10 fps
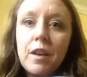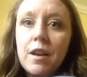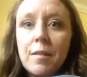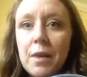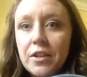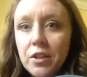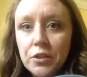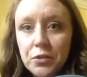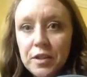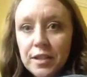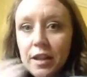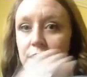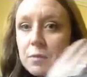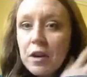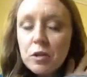My Dollar Tree
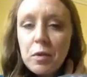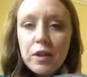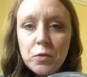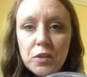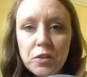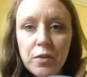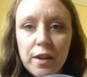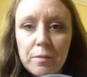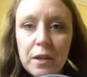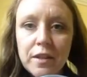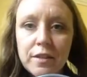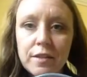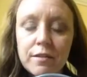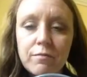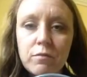sells Mod Podge, which is great
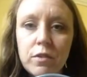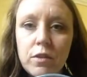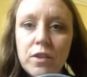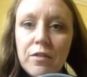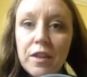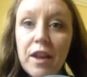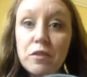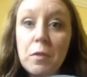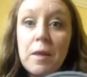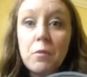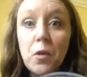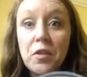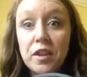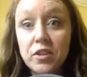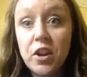because you definitely have to pay more
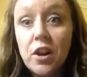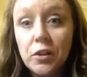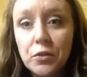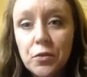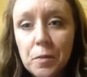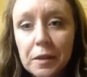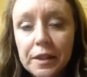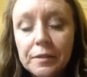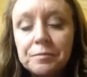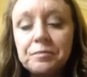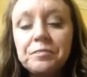than $1 normally.